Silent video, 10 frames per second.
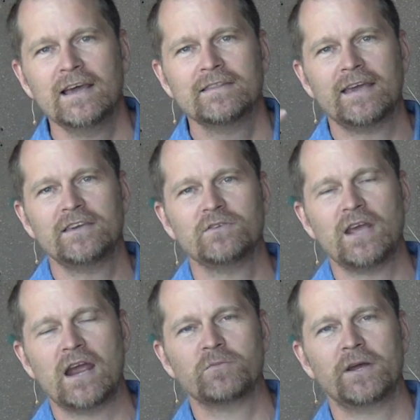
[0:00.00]
Thank you to
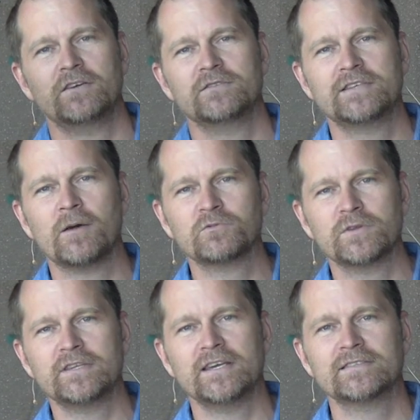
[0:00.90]
everybody who's helped
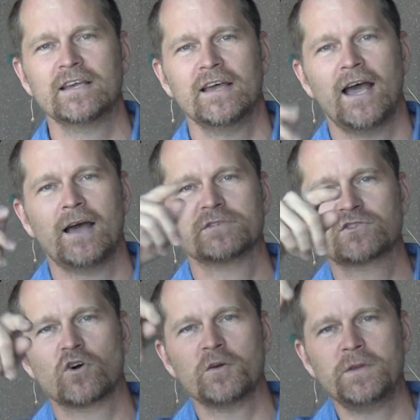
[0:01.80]
with this.
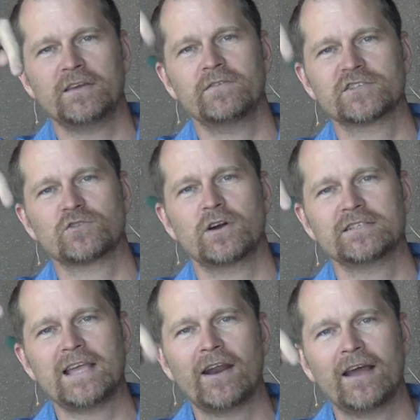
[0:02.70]
Stormy, give a short
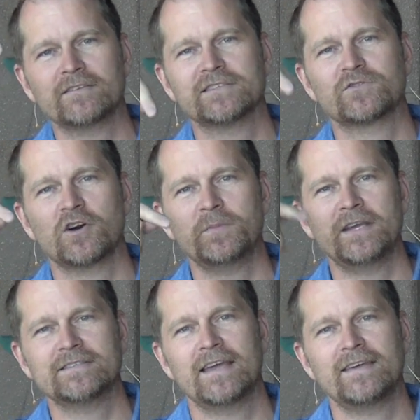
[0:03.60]
shout out to Stormy
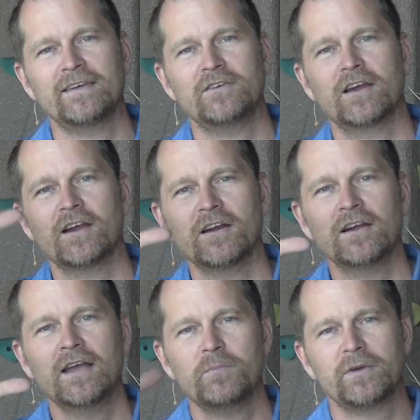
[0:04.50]
and say thank you to
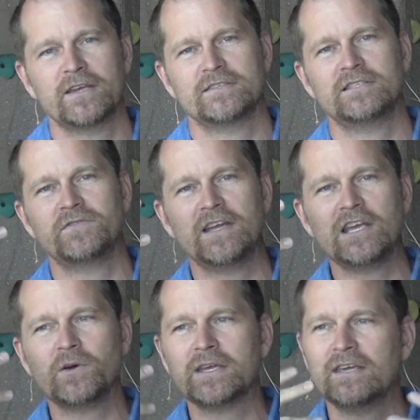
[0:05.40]
her because she's
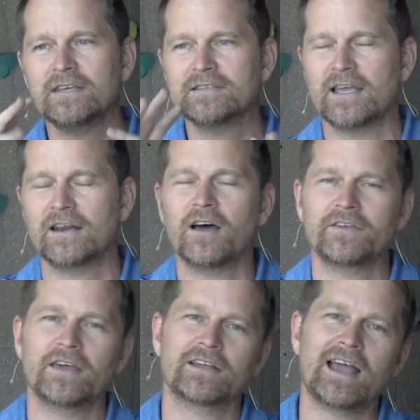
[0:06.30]
videoing these and all
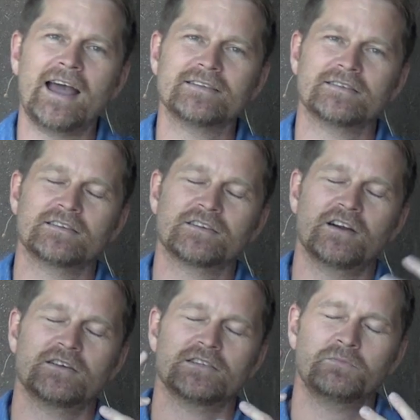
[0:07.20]
the other guys at the
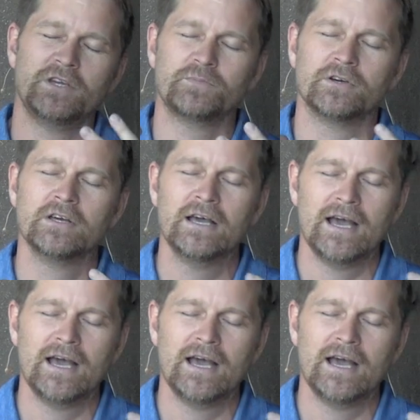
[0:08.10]
church and people.